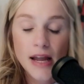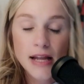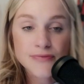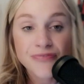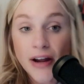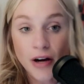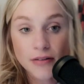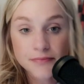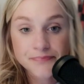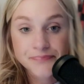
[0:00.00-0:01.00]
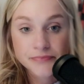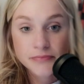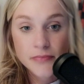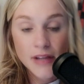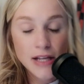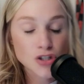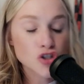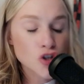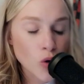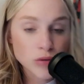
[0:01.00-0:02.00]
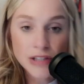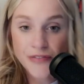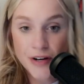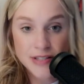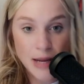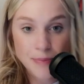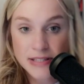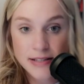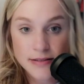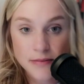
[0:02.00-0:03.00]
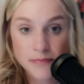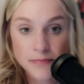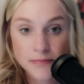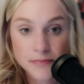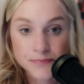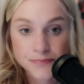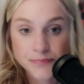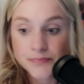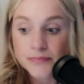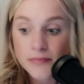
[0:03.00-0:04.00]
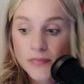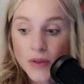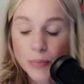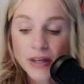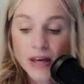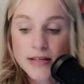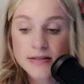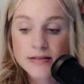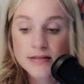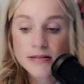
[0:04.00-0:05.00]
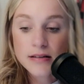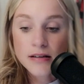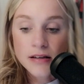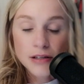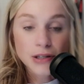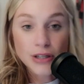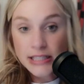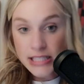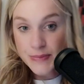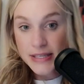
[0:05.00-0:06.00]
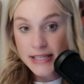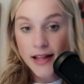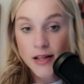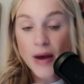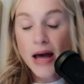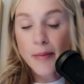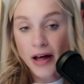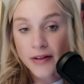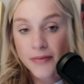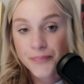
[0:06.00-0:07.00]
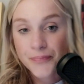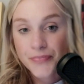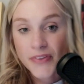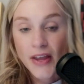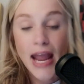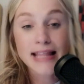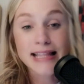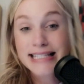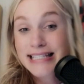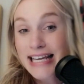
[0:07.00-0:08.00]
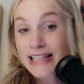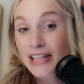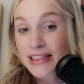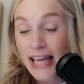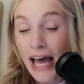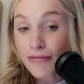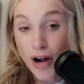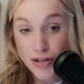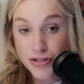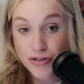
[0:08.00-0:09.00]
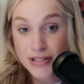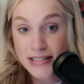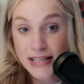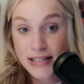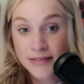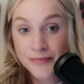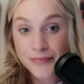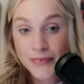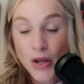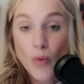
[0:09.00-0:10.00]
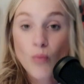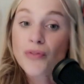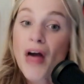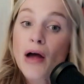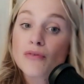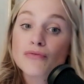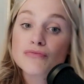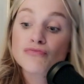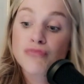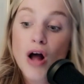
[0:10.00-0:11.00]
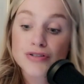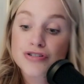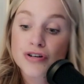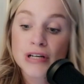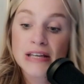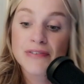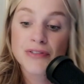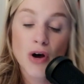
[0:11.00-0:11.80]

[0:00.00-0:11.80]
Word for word: It's fair. It's a totally fair skepticism. Because look at teams like Alabama and the state that that roster is in. Well, that roster, even